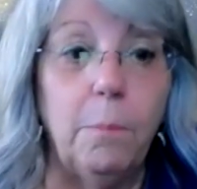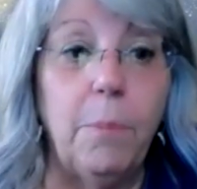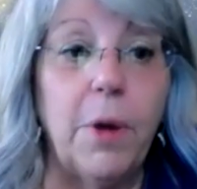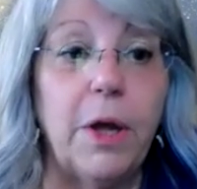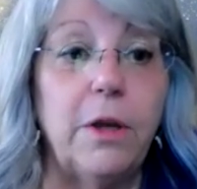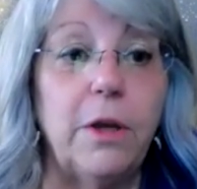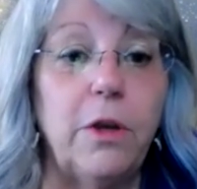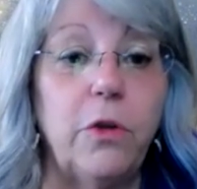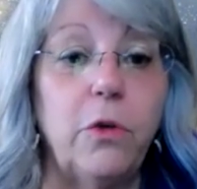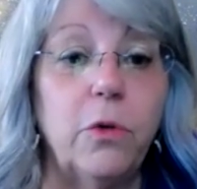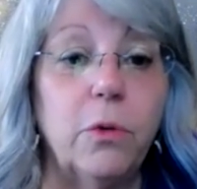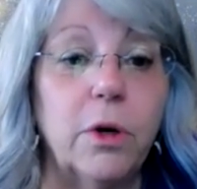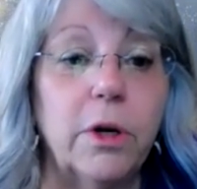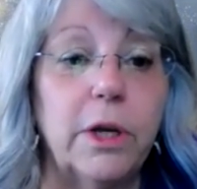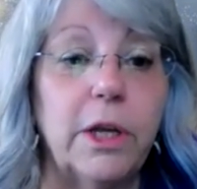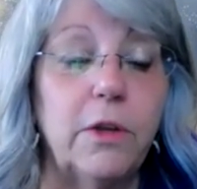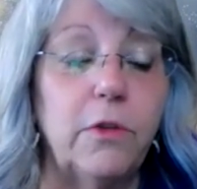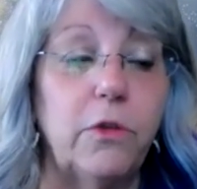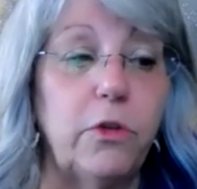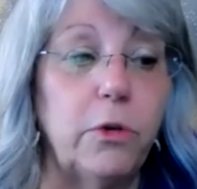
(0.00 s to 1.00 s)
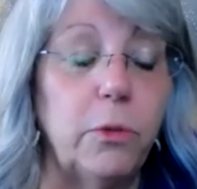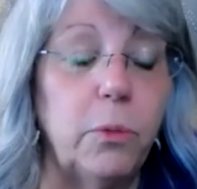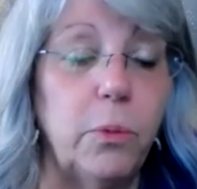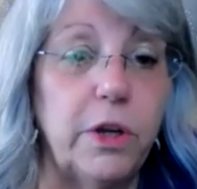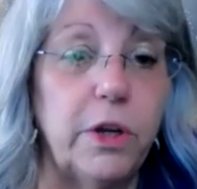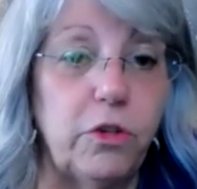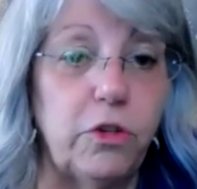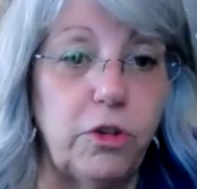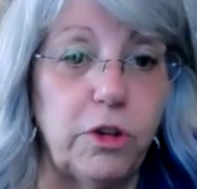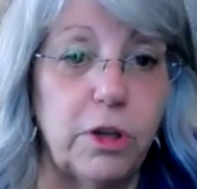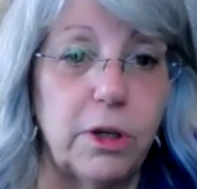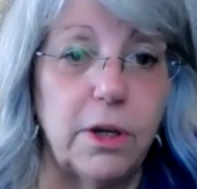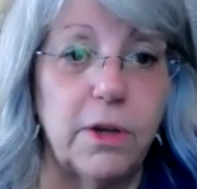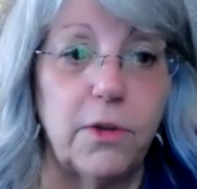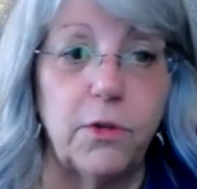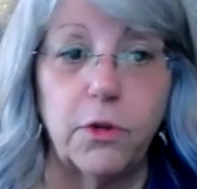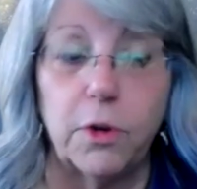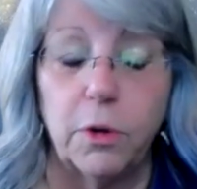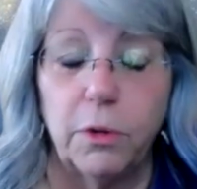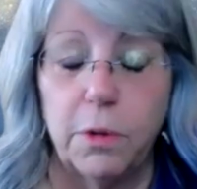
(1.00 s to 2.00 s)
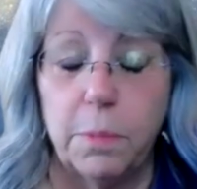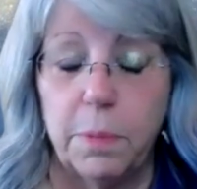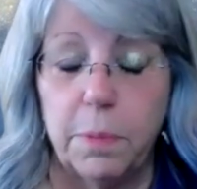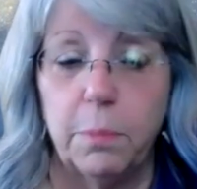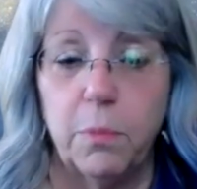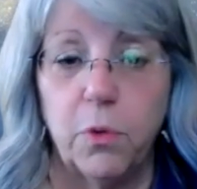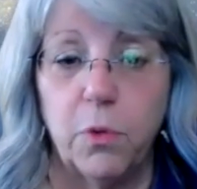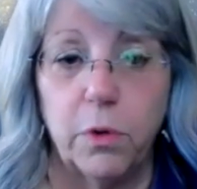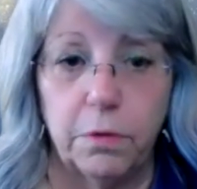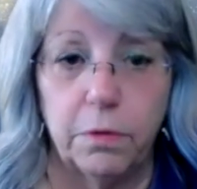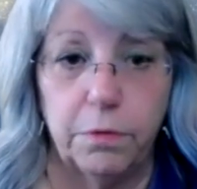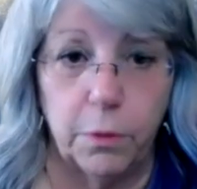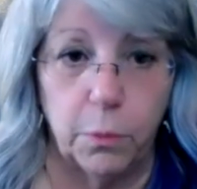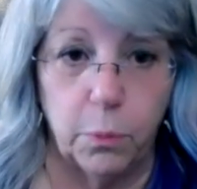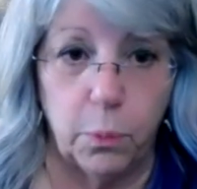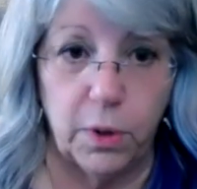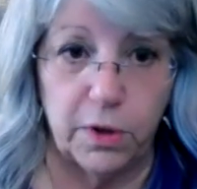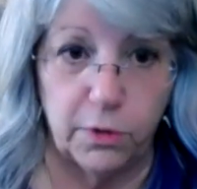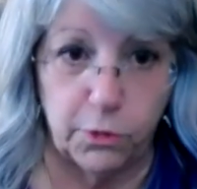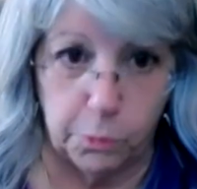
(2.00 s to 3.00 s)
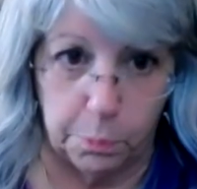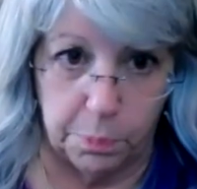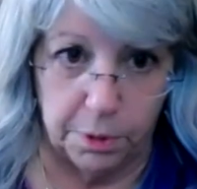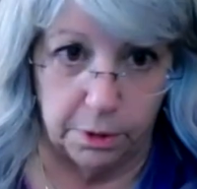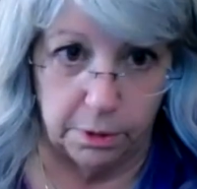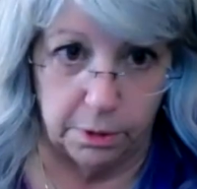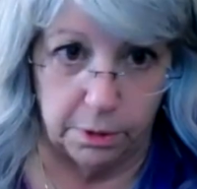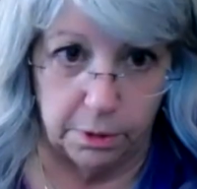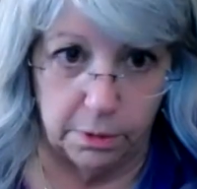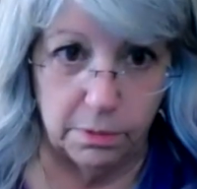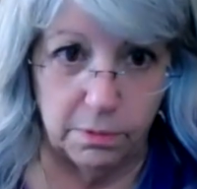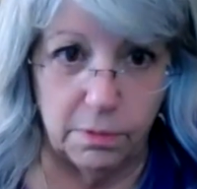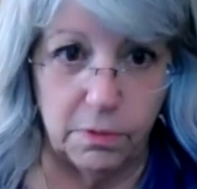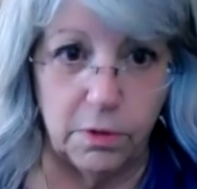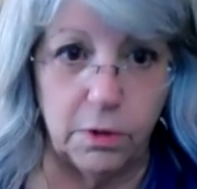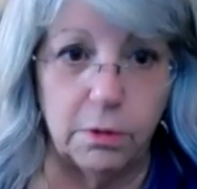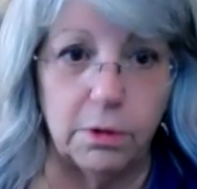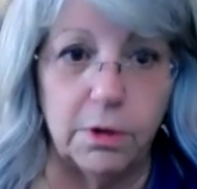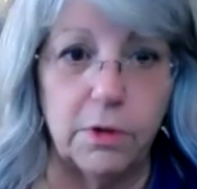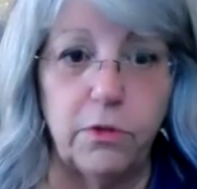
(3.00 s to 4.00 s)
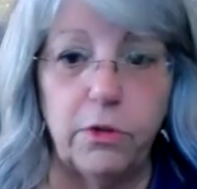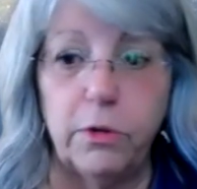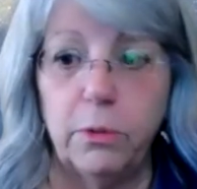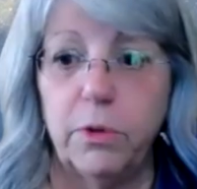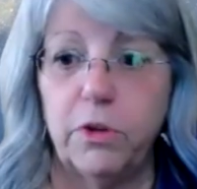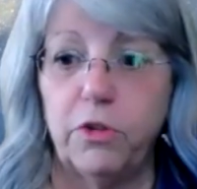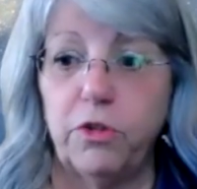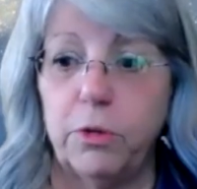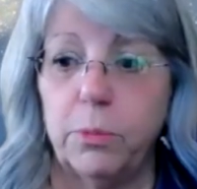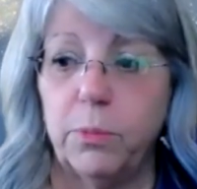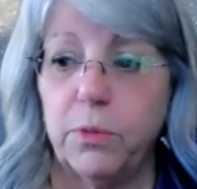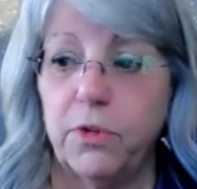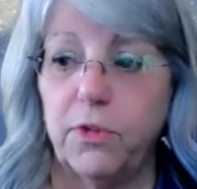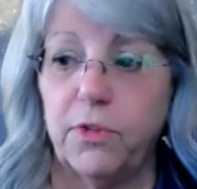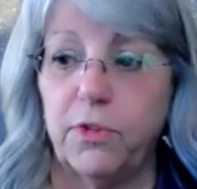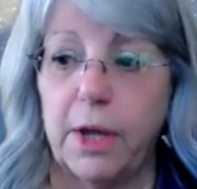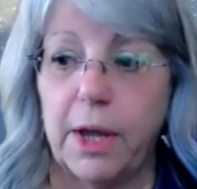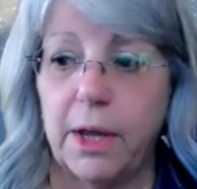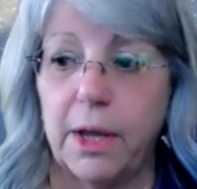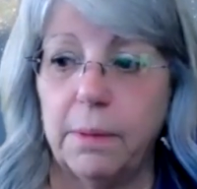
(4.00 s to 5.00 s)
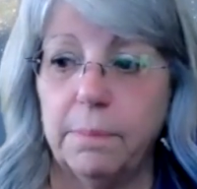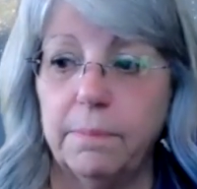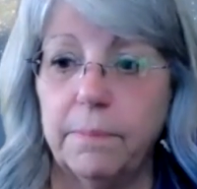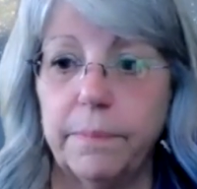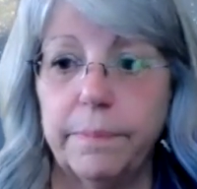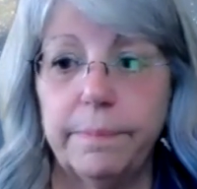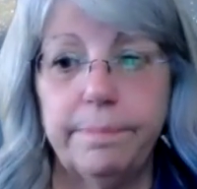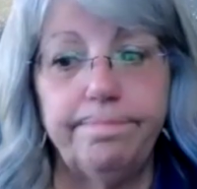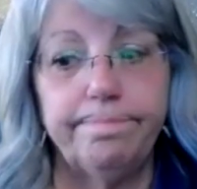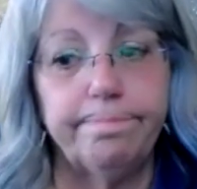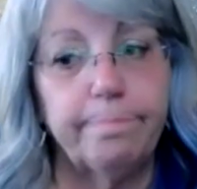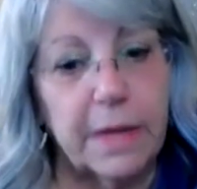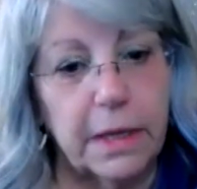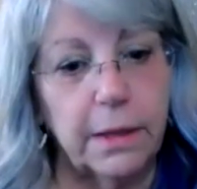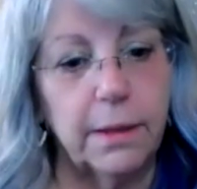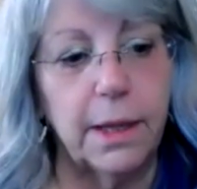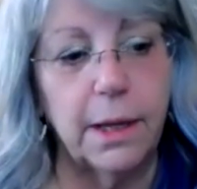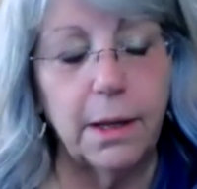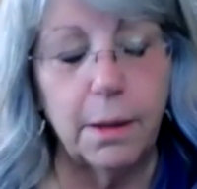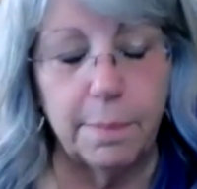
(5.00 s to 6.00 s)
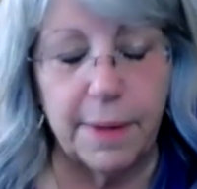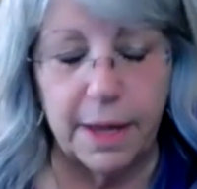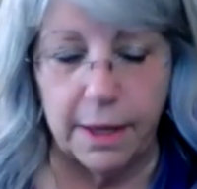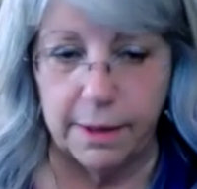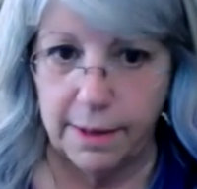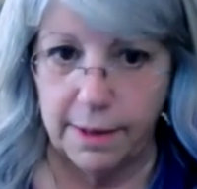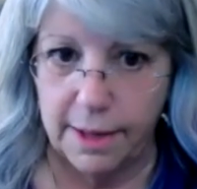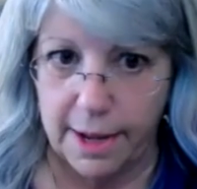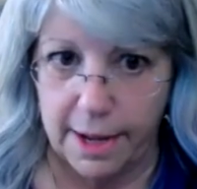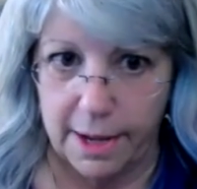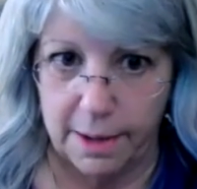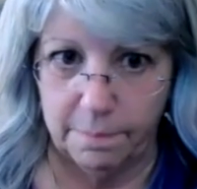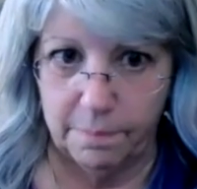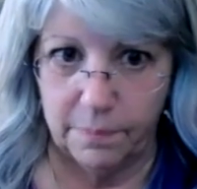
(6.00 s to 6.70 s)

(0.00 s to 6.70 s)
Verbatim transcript: But your intuition is going to be more of a whisper. Your intuition will say, think about that.